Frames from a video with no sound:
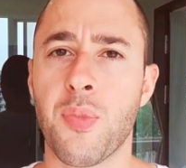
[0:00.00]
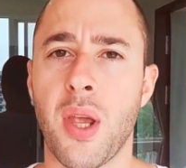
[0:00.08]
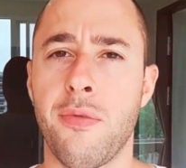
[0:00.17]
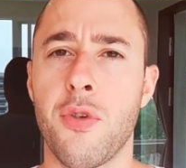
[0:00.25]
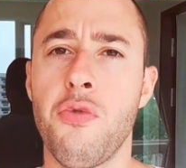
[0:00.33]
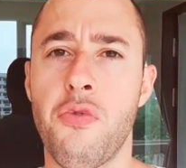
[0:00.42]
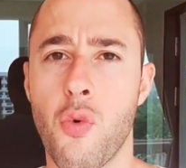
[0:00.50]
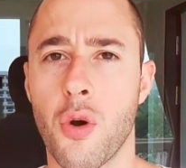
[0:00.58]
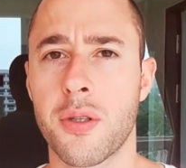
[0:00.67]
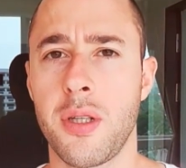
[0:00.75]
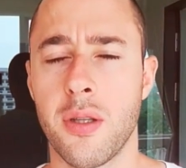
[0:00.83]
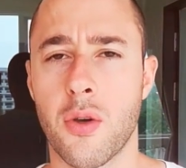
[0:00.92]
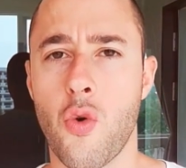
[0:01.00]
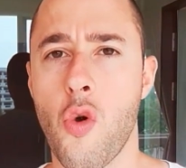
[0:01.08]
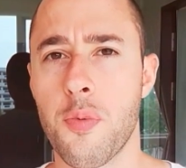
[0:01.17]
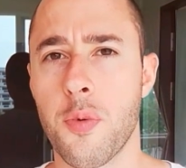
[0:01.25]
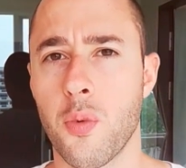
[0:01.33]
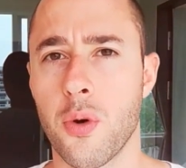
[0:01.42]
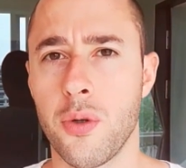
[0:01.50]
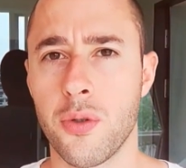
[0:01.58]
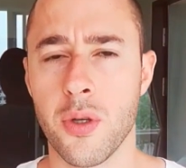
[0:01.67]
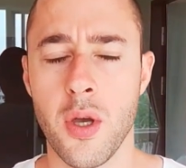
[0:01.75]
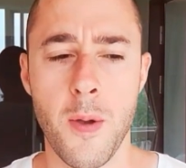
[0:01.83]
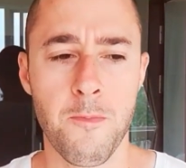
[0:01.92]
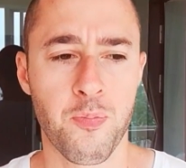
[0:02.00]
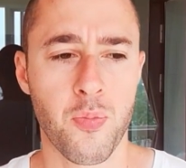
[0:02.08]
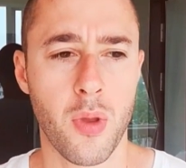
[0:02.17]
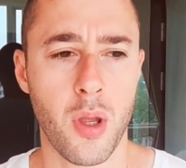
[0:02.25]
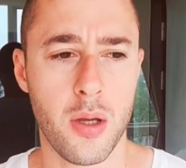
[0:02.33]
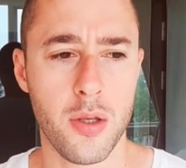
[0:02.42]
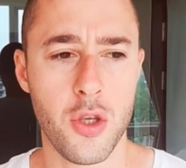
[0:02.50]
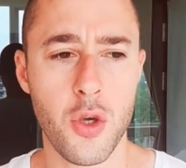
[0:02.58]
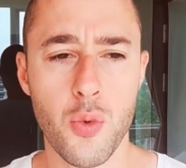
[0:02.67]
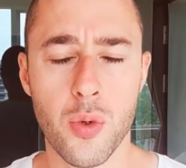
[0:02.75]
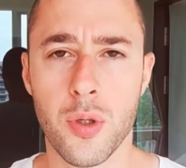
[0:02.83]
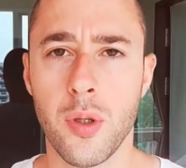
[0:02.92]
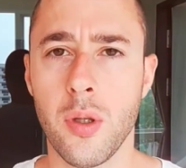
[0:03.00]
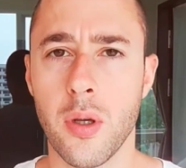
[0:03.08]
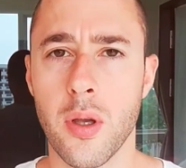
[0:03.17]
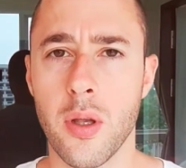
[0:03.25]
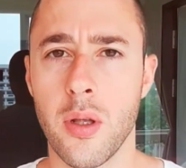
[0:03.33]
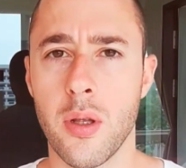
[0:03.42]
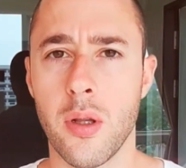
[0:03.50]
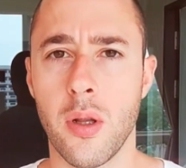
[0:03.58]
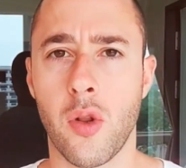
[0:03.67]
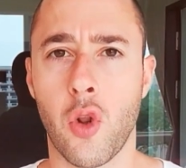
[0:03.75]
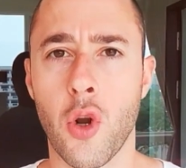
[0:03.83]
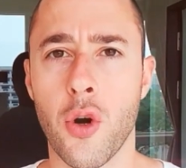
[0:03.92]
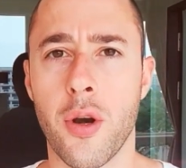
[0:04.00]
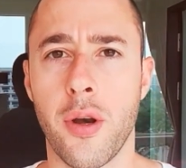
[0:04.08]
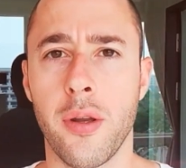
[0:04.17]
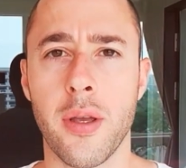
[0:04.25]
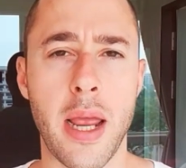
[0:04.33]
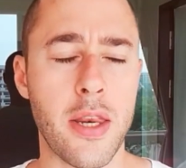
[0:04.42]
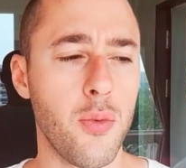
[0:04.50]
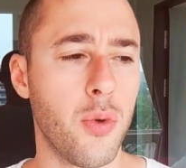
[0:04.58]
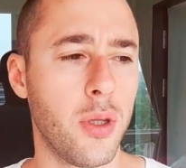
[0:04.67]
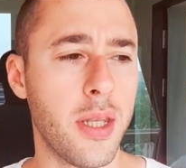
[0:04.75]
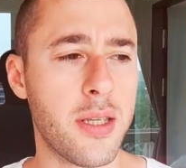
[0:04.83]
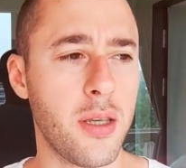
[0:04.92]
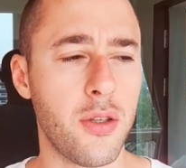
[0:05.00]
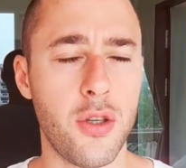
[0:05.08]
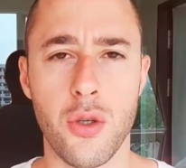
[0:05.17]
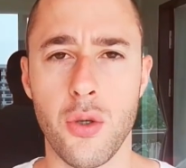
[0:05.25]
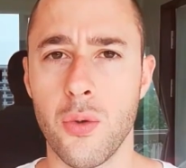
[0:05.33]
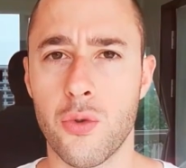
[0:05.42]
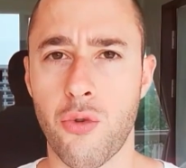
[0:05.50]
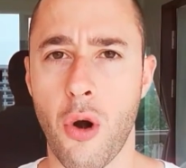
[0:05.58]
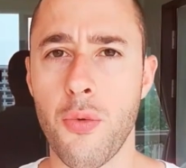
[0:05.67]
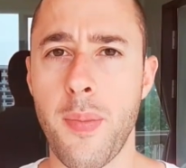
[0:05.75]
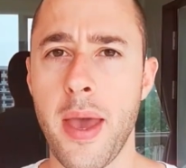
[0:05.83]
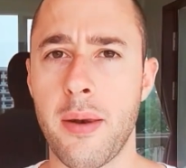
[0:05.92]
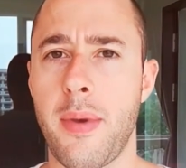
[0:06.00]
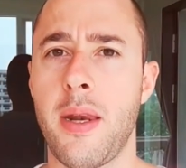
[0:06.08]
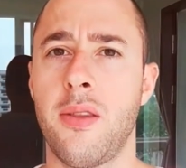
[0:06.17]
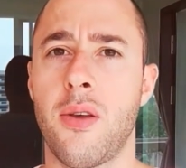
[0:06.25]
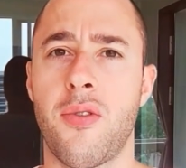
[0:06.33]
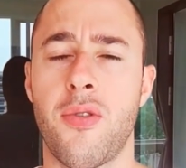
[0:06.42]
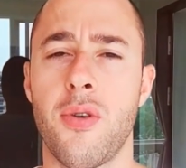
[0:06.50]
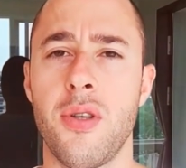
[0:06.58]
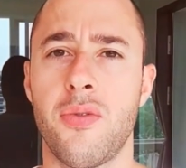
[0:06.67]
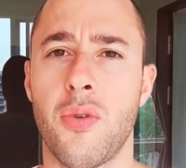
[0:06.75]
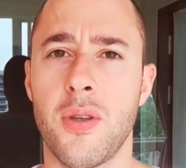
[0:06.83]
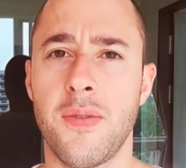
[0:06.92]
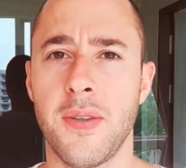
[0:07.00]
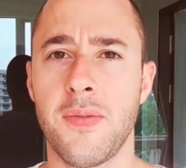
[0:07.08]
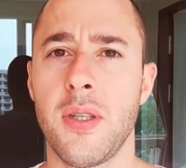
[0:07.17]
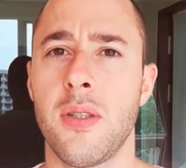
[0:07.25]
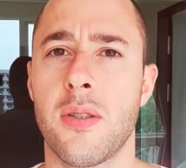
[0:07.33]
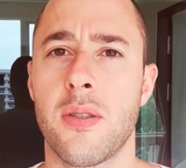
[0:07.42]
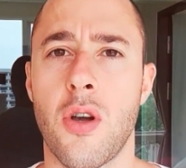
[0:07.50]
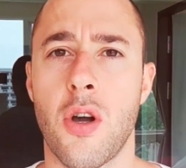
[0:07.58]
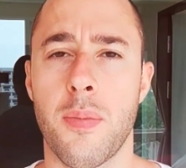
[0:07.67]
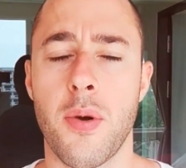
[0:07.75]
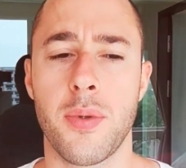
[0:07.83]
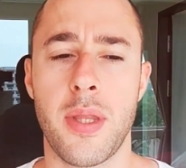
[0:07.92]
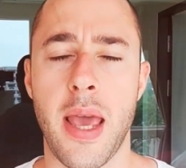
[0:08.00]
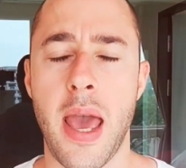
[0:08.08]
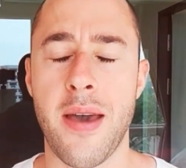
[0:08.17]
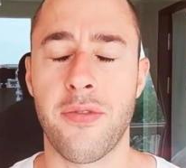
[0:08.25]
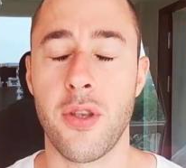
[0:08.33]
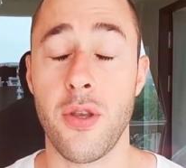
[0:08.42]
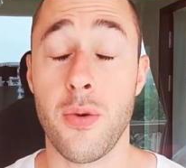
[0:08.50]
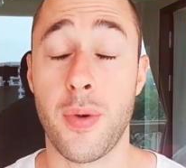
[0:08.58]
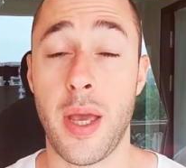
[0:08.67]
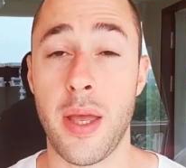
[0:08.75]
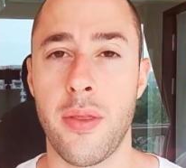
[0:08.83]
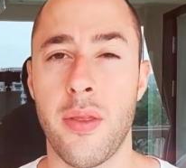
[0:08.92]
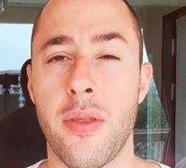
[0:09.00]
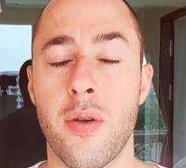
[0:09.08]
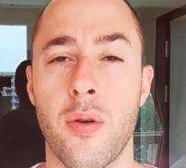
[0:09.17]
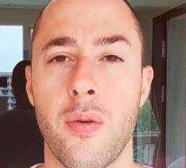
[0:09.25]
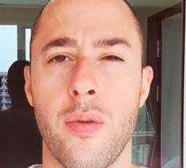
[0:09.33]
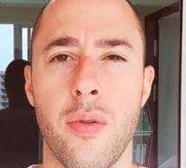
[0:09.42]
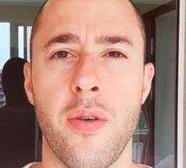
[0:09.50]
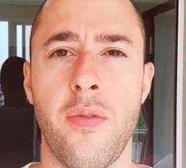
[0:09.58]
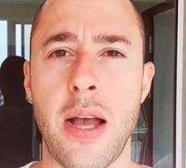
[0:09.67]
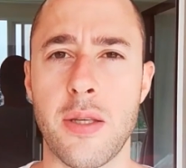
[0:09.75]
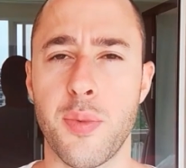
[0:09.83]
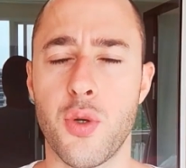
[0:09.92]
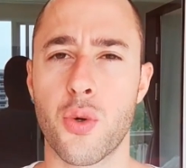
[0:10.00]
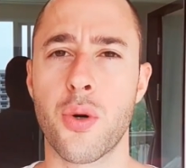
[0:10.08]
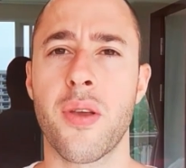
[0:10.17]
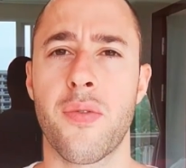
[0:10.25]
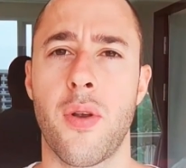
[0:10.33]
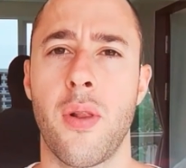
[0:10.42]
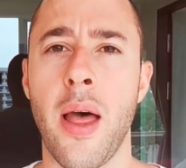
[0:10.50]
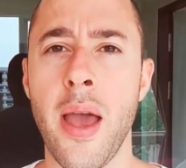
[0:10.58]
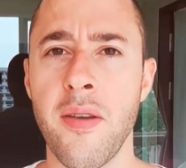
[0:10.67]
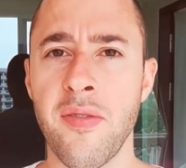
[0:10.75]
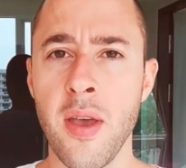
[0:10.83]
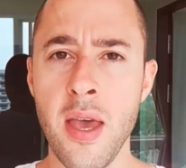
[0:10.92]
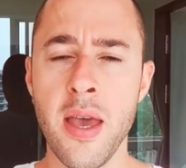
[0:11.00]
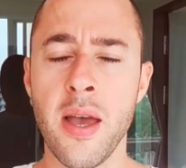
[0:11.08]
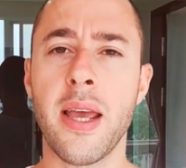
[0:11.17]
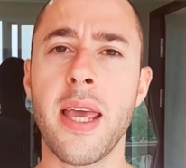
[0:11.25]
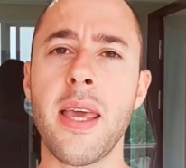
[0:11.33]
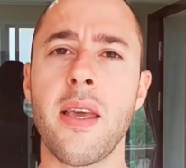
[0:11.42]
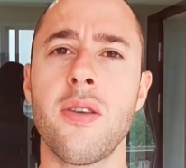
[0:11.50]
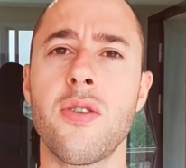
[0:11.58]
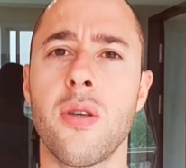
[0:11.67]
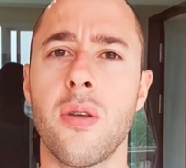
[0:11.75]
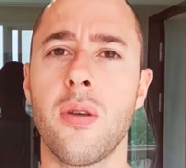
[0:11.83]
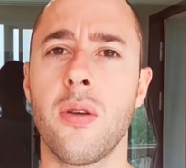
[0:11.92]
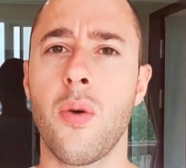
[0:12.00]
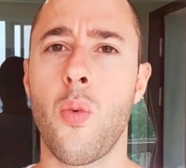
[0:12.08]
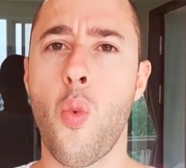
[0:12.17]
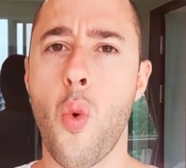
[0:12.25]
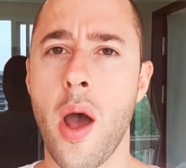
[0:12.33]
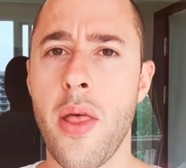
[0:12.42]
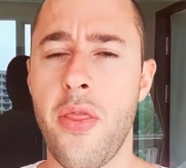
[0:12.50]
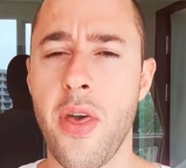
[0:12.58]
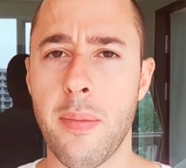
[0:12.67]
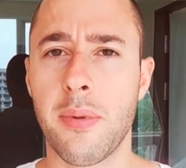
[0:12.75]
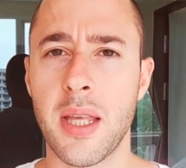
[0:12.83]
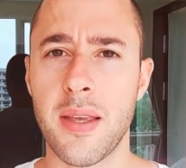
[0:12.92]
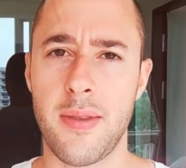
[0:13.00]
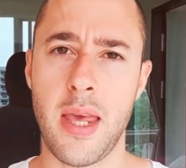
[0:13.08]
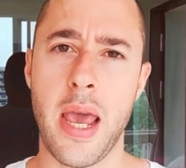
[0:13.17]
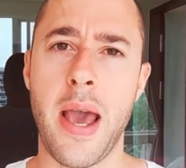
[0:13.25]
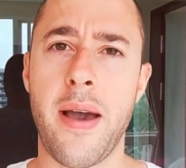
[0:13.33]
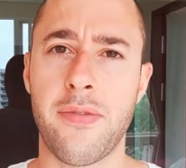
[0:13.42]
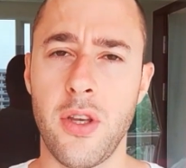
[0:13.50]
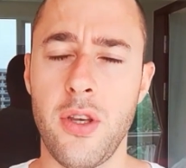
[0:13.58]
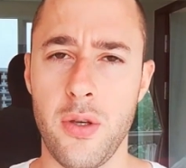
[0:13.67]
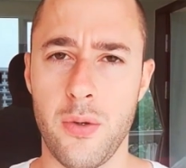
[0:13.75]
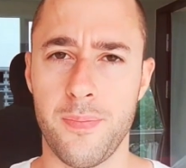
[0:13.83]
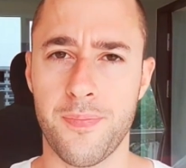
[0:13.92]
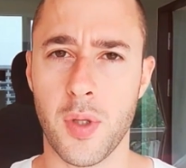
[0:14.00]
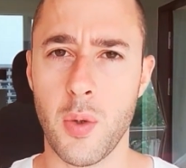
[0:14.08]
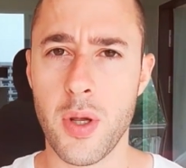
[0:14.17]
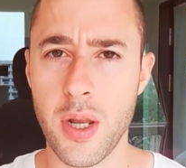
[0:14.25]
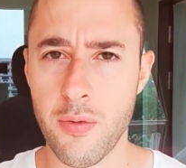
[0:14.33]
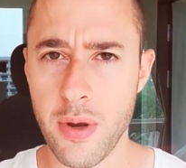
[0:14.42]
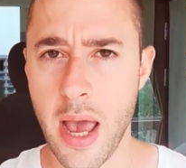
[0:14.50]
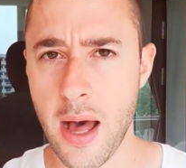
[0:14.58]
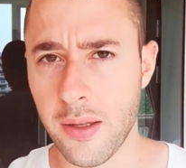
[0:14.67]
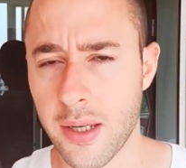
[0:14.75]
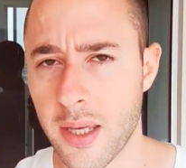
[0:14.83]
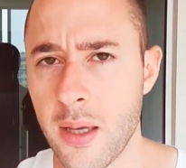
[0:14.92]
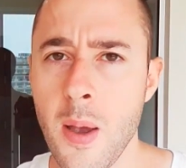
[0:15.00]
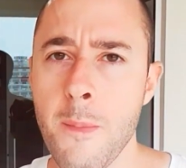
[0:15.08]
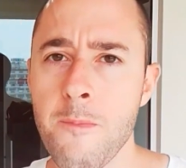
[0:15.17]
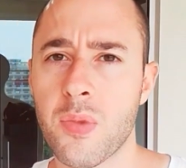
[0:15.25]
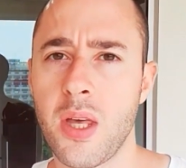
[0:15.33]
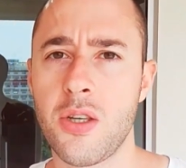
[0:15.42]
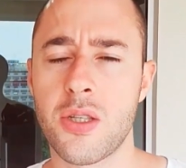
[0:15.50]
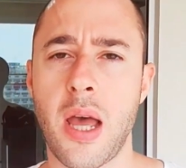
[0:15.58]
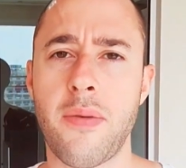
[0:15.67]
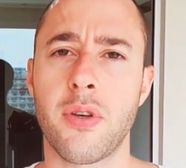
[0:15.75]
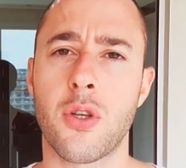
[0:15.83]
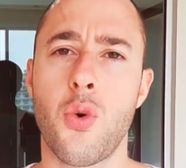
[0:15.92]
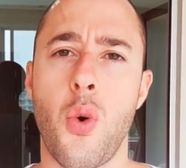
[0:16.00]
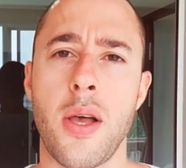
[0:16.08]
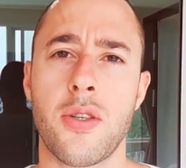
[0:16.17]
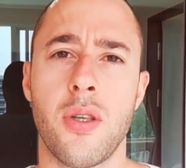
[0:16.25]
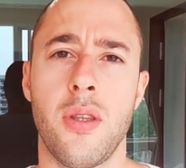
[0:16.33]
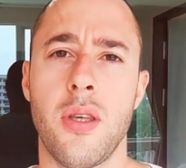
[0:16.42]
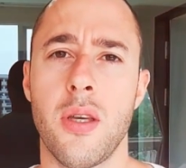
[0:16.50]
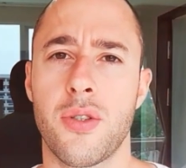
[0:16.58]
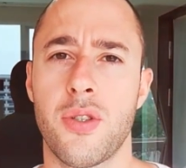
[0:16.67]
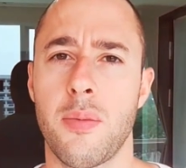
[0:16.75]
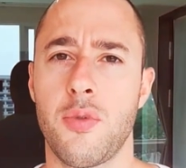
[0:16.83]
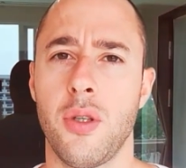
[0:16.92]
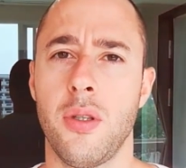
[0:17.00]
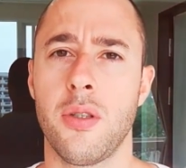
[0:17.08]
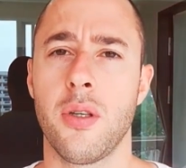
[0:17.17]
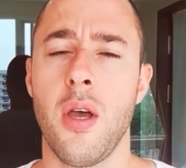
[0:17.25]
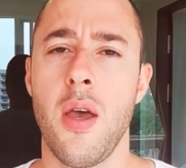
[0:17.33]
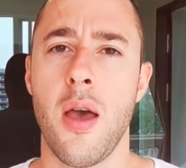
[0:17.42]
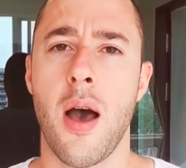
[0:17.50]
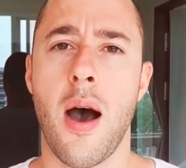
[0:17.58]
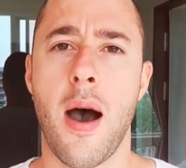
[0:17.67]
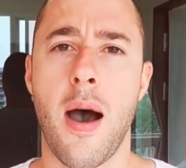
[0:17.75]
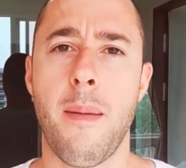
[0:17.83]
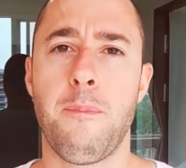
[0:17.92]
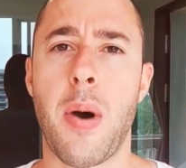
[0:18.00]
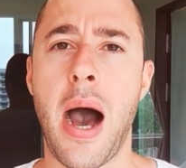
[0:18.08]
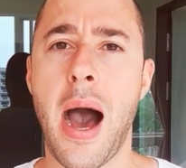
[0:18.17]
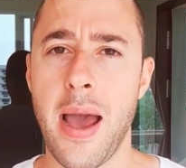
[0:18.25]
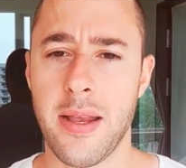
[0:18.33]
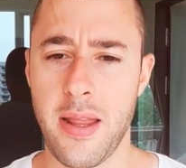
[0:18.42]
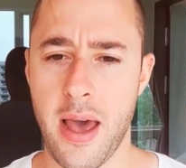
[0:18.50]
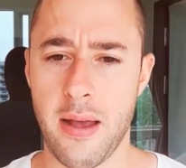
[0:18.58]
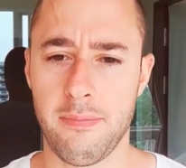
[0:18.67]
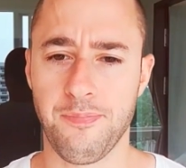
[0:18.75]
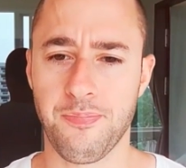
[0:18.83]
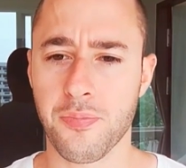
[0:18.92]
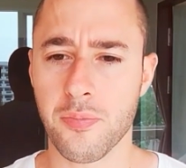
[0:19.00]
If you've worked in the corporate world, you will learn and you will listen to grown men, men in their 30s, 40s, 50s, talk about what they have to do. And their, the vast majority of their life is what they believe they have to do when in reality, they just haven't questioned the assumptions uh, behind that.